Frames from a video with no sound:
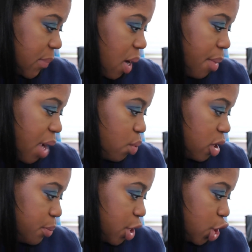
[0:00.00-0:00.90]
I might
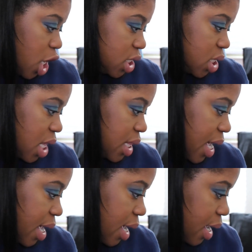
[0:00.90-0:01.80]
want to put a gloss on
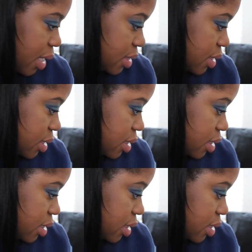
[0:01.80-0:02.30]
that.